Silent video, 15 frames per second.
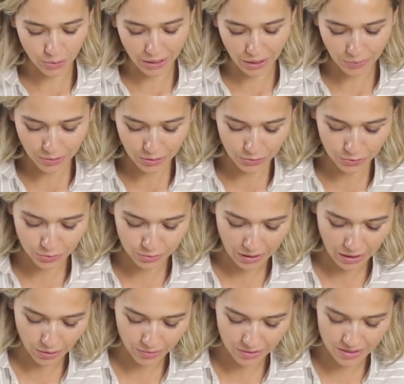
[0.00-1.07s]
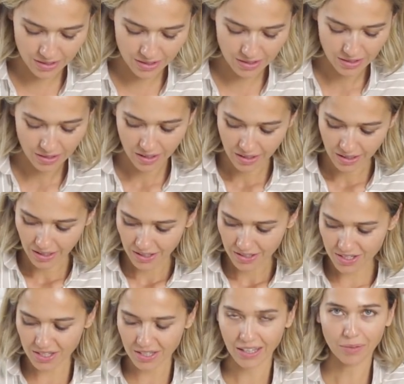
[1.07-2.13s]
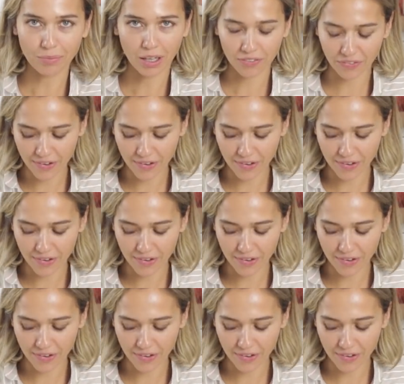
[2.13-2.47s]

All I want to do now is just get my